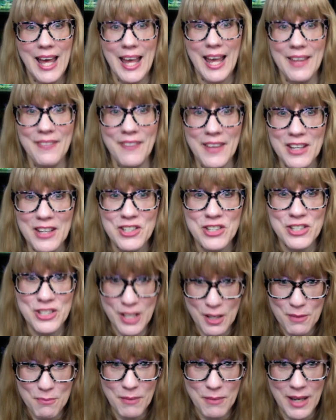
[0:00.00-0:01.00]
And they
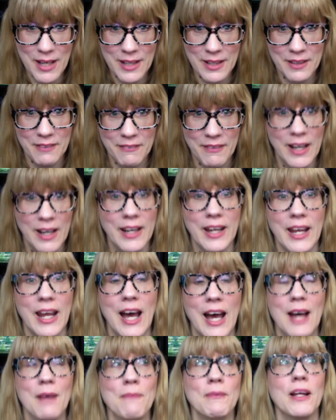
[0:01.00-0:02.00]
ship mine already.
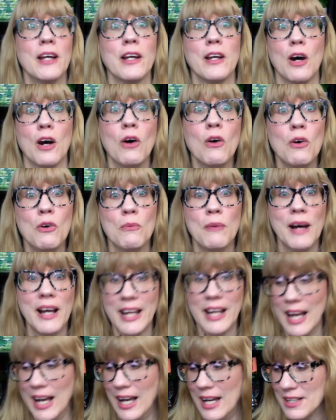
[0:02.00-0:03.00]
I'm like, oh my
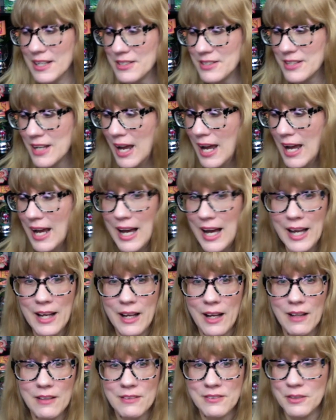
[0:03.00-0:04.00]
gosh. I
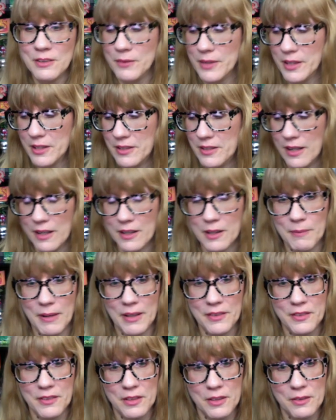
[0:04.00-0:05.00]
also want to talk
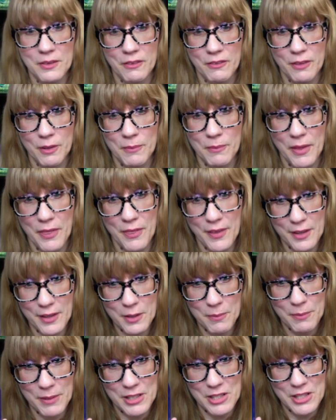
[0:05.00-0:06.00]
about the new
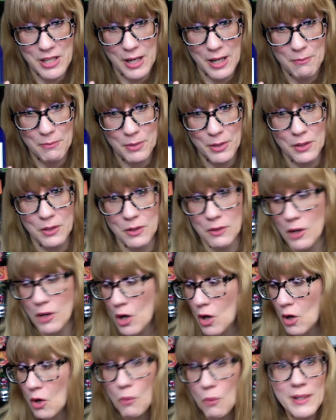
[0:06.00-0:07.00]
Aromatherapy shampoo,
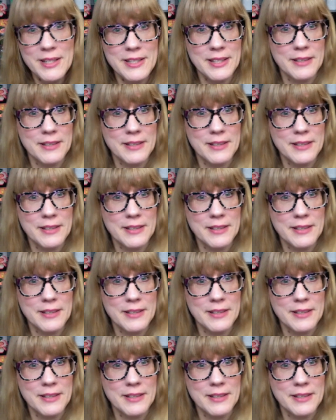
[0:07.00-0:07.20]
which I